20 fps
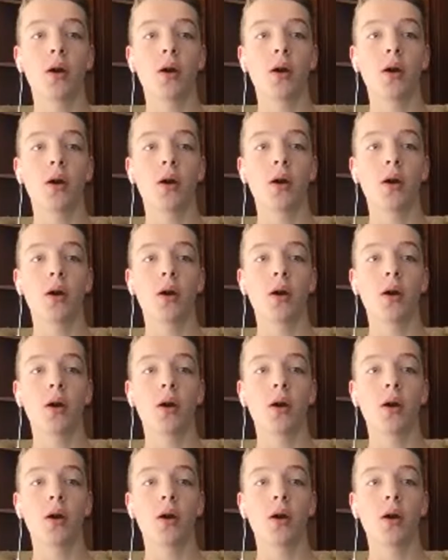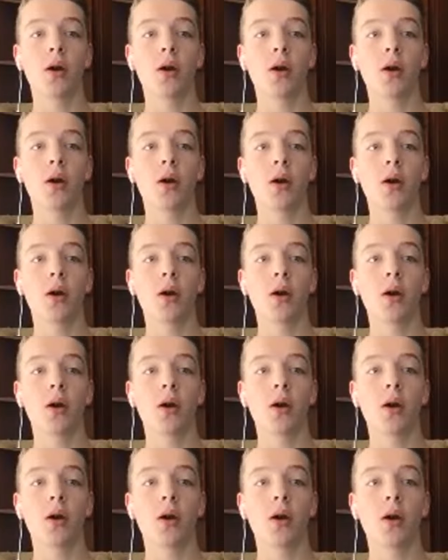um,
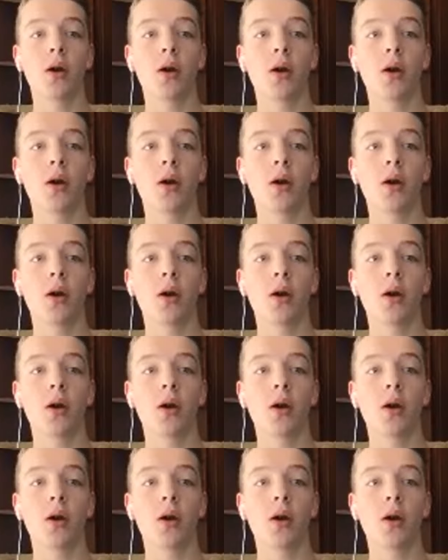YouTube,